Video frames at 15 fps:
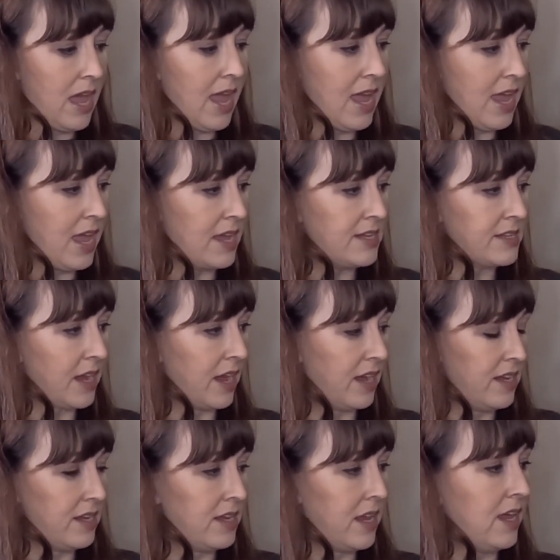and
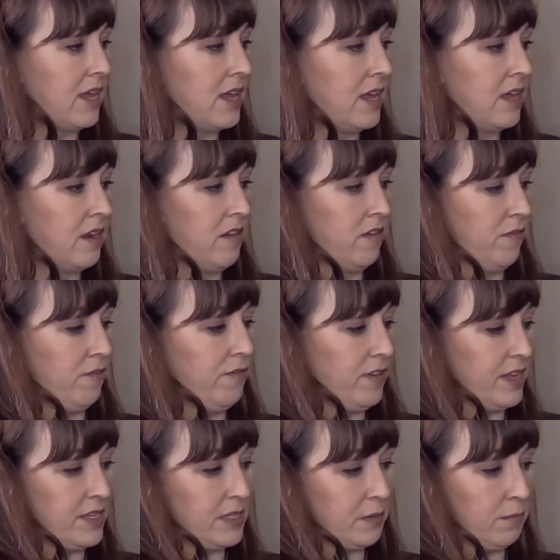I can
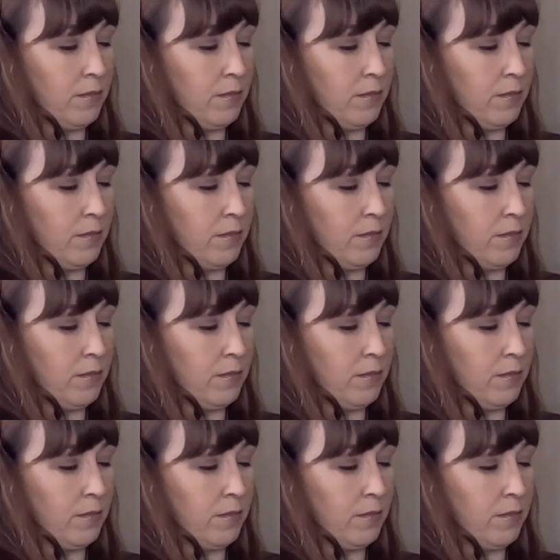fit